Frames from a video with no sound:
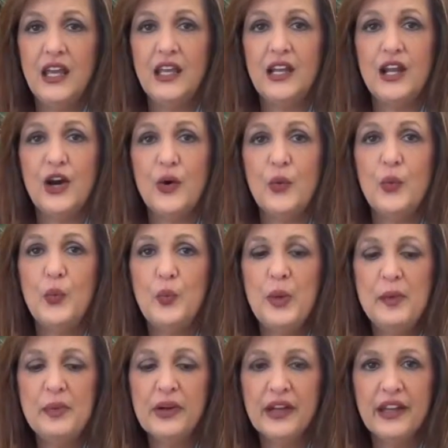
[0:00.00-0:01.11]
You know,
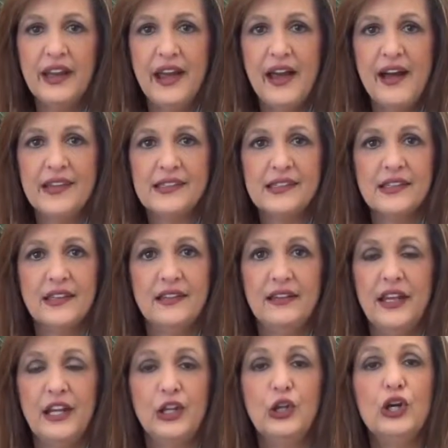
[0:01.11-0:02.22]
people can ask
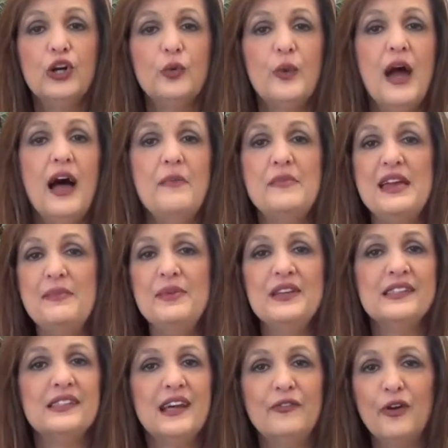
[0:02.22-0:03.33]
and look around. Maybe
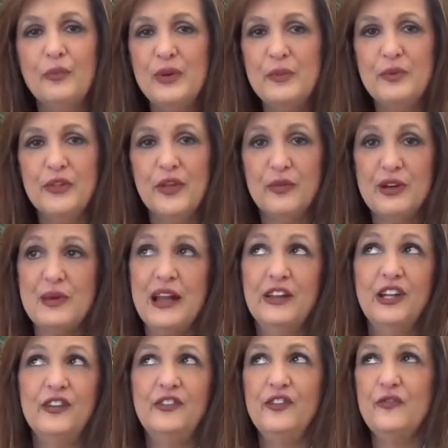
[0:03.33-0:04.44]
it's several people in the room. I don't
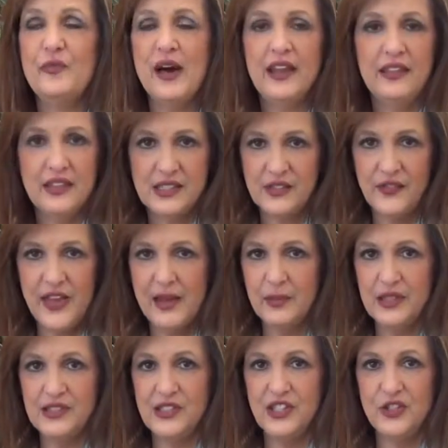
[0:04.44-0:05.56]
know if you've been in this
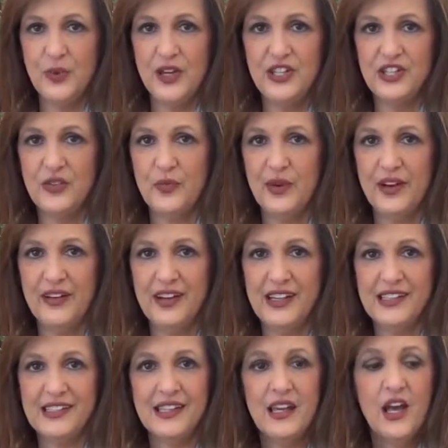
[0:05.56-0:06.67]
family situation where
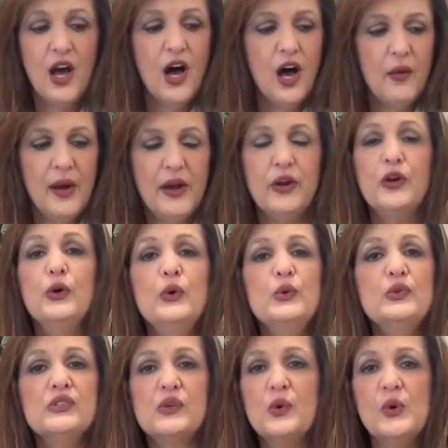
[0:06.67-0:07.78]
it's, all right,
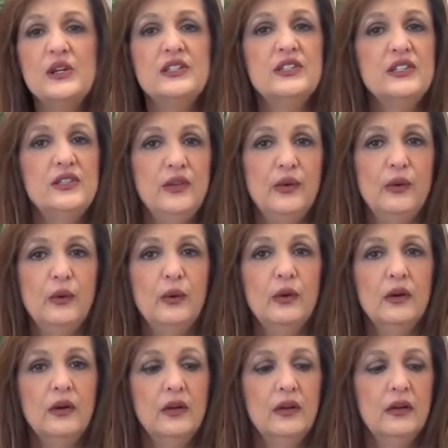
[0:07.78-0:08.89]
who's going to do